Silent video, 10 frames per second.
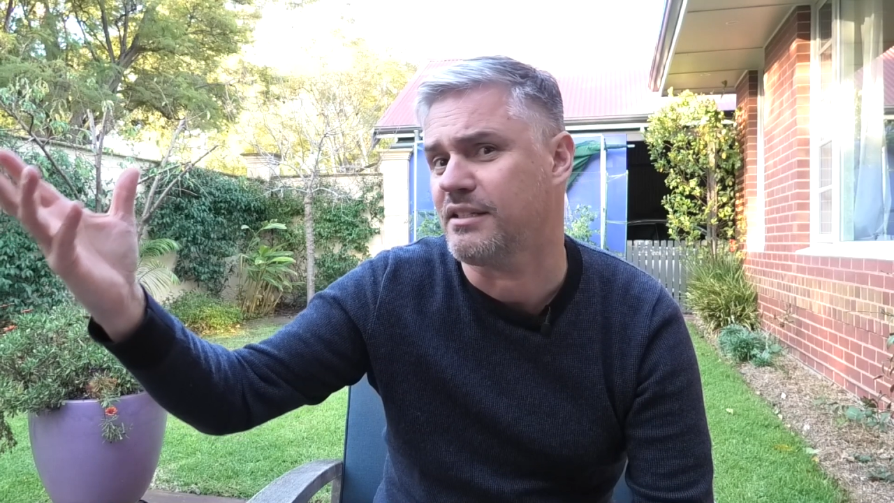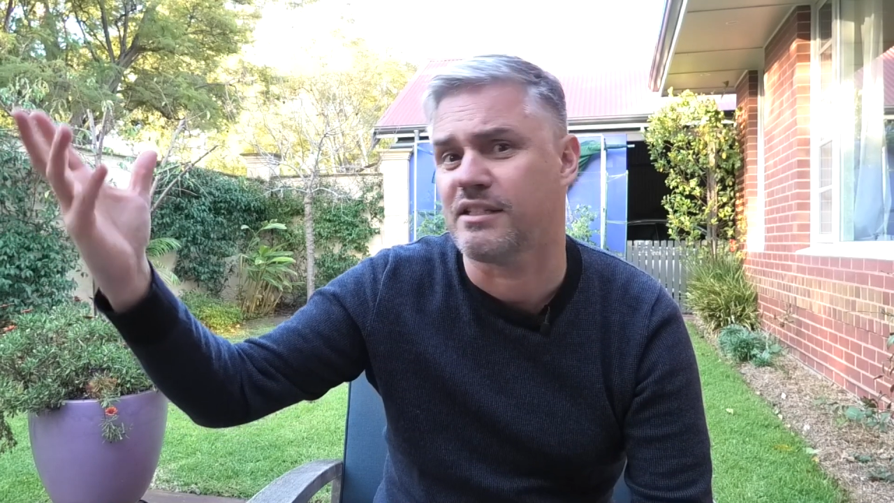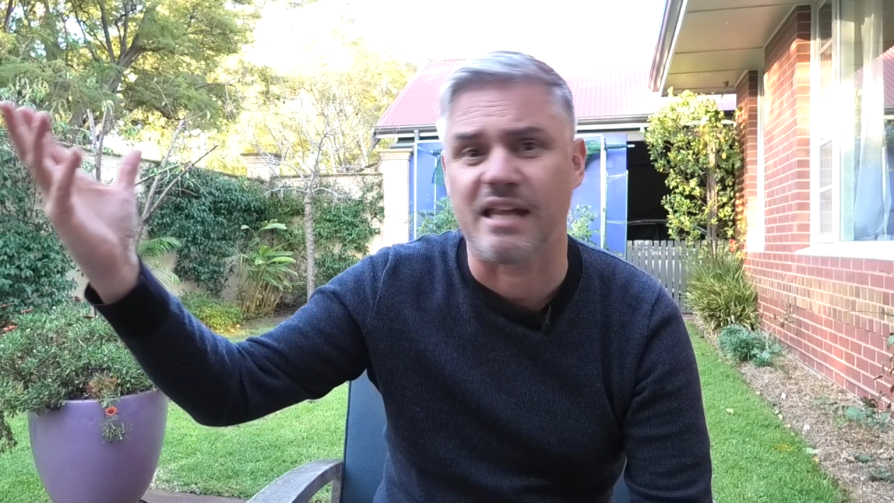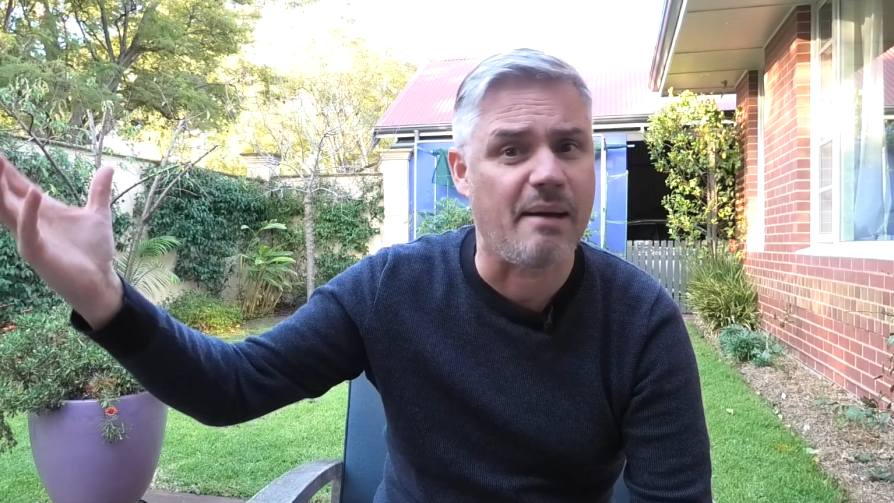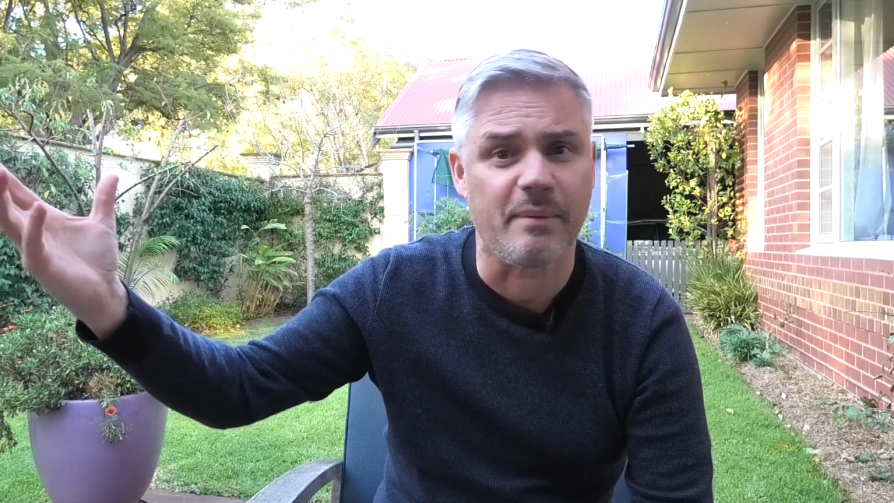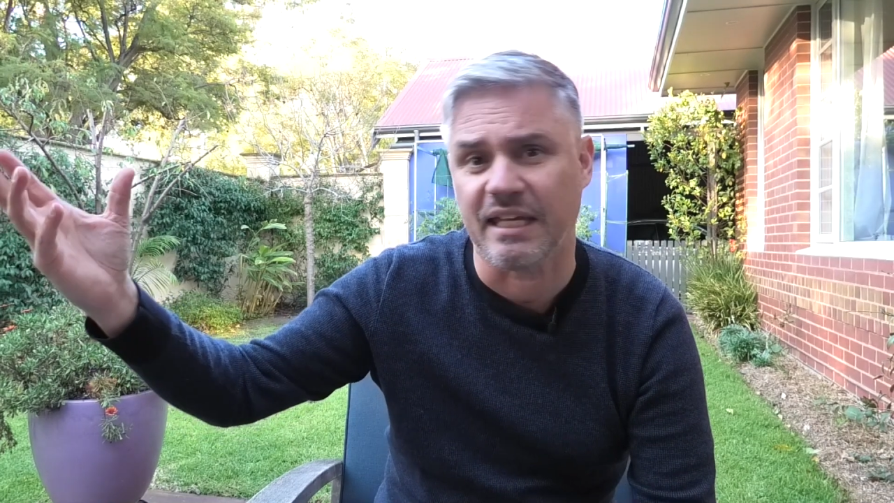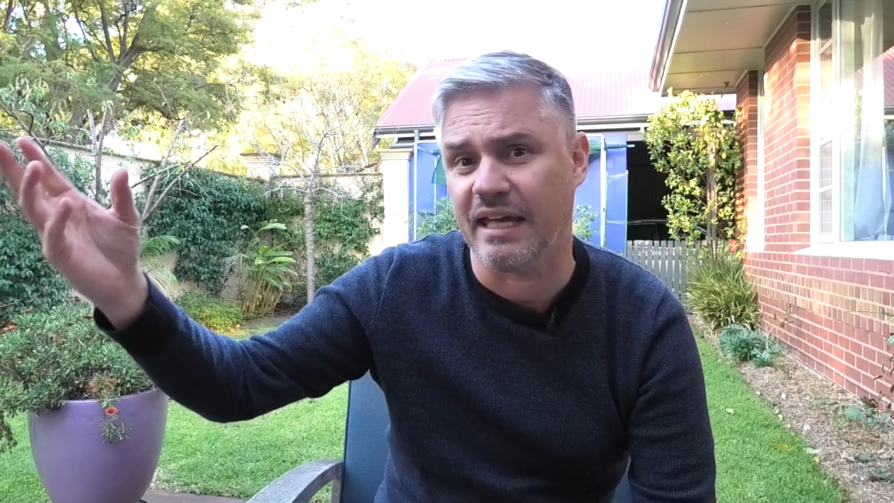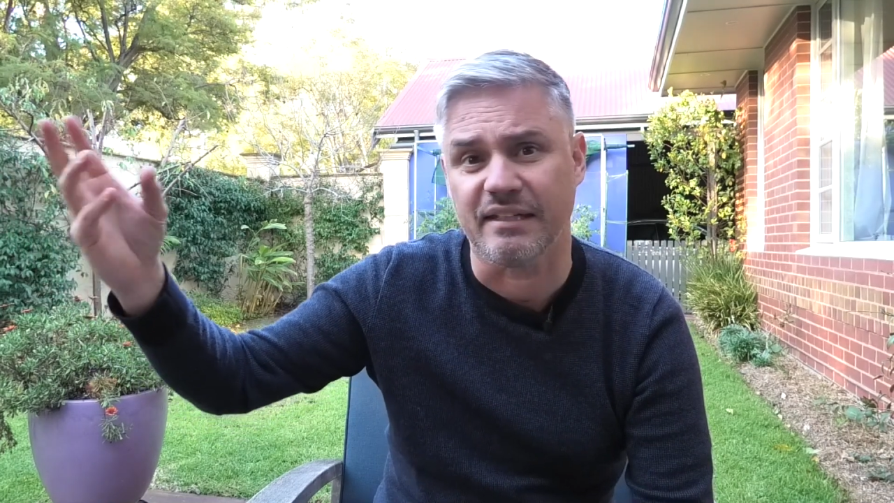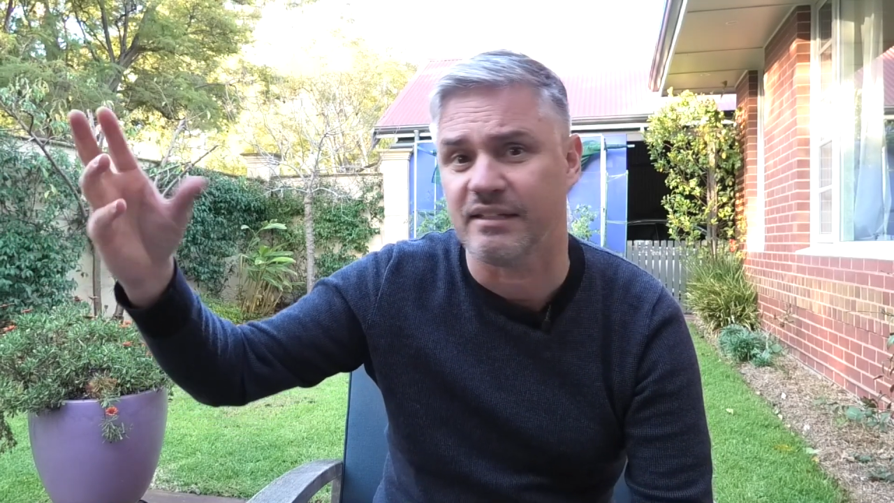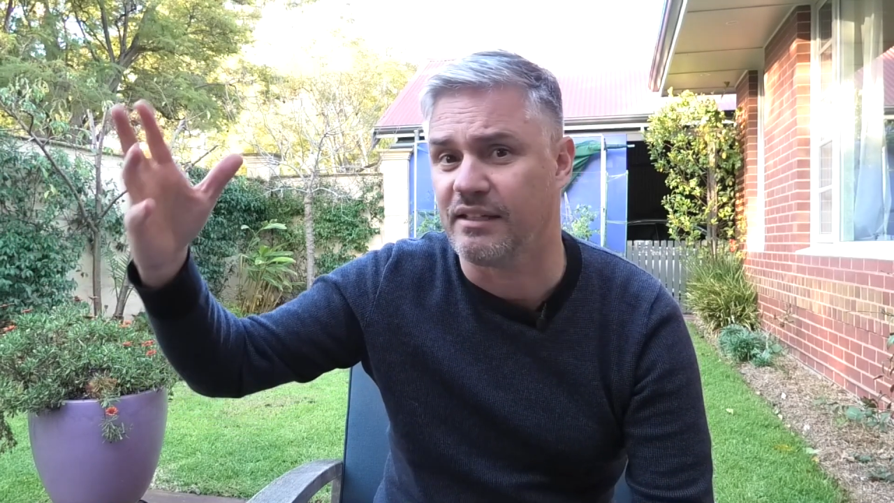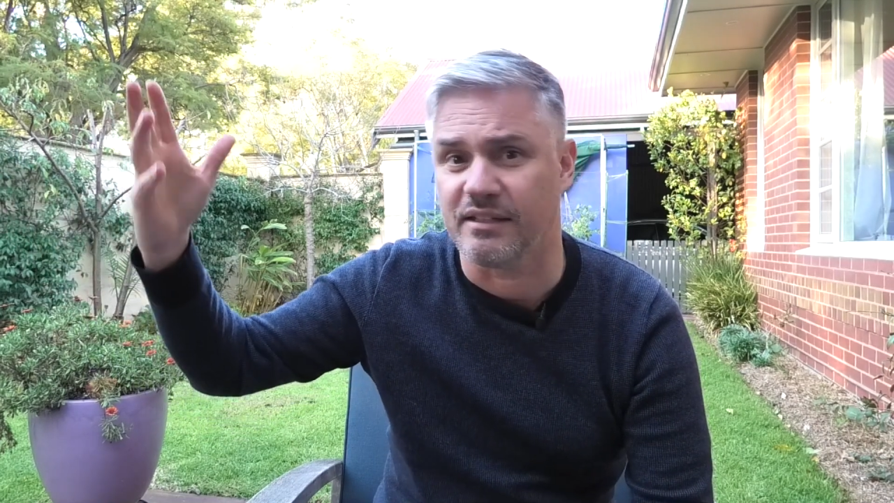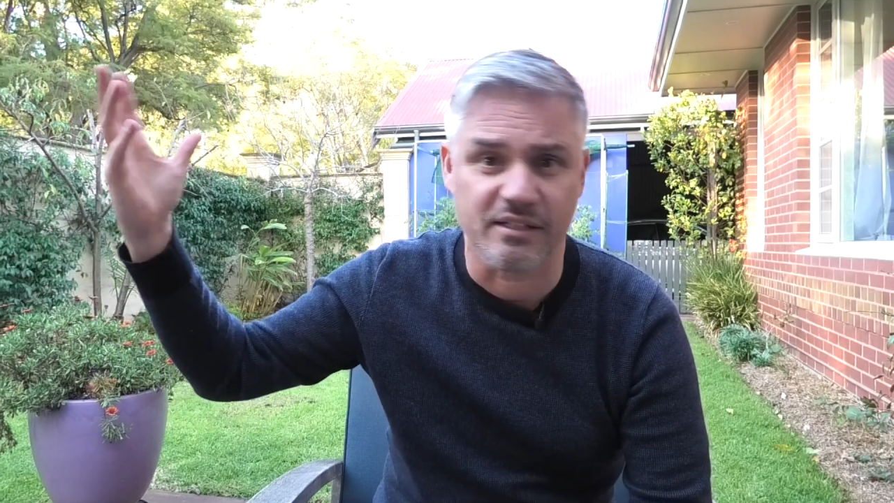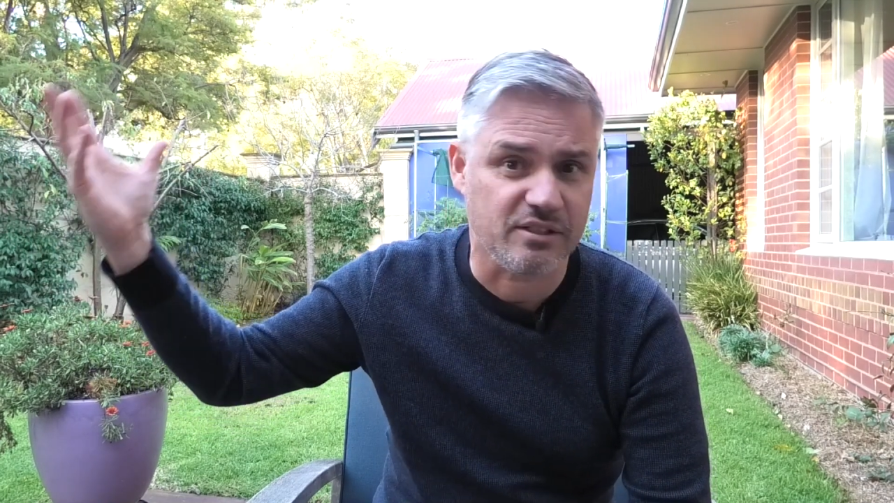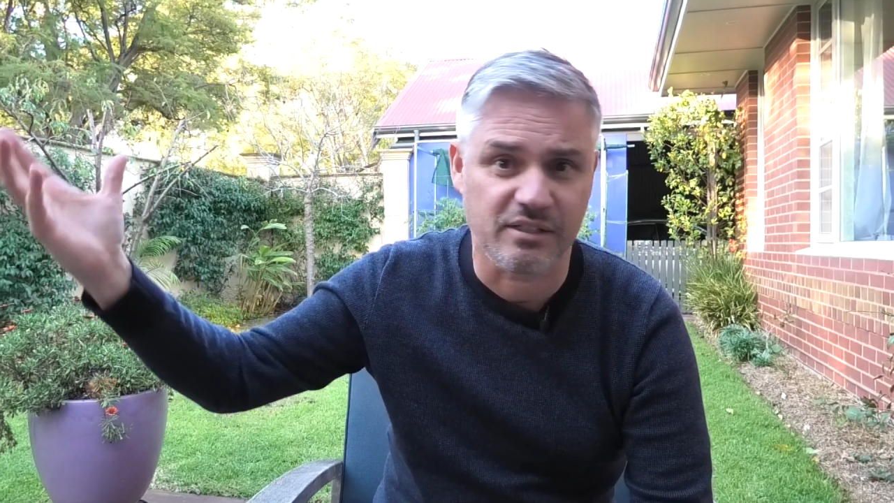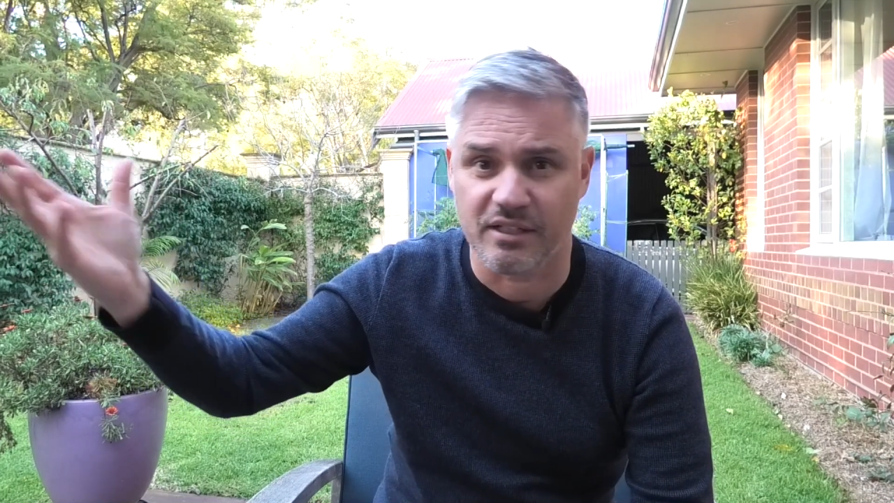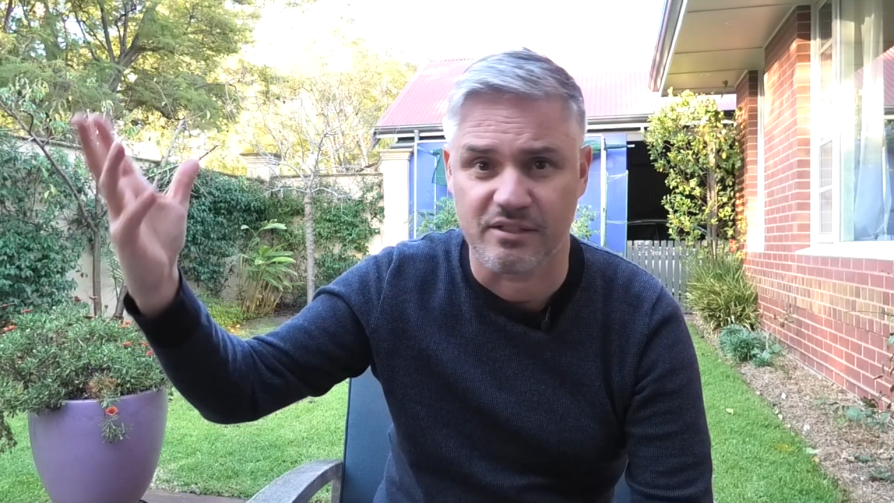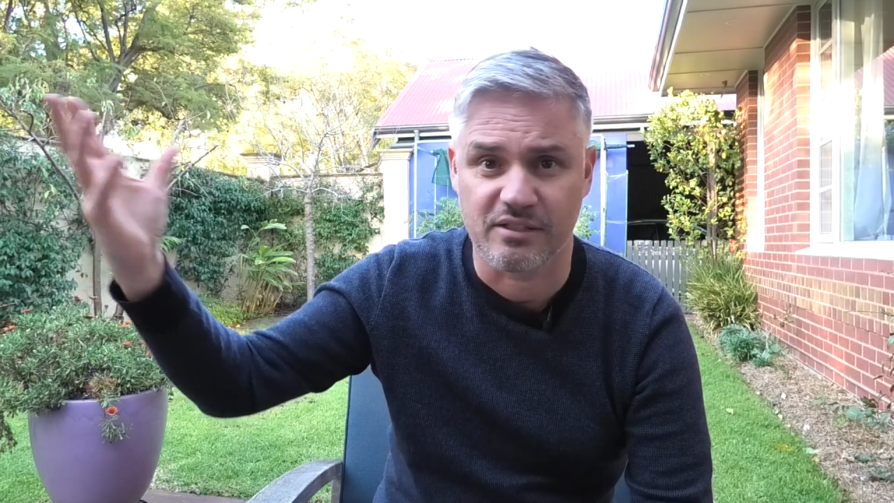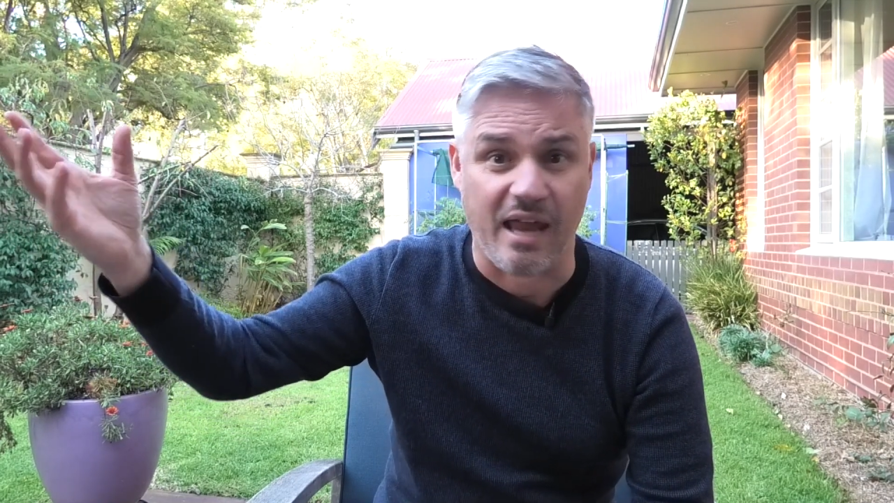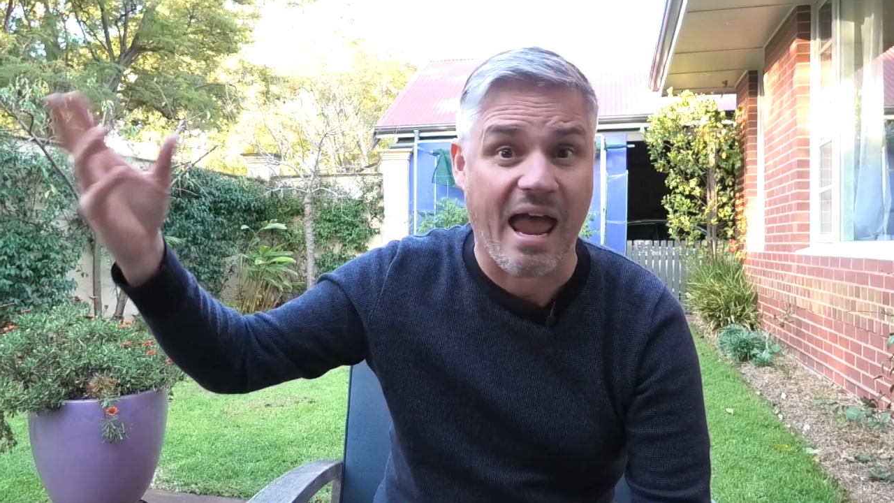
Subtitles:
this is Armageddon and it's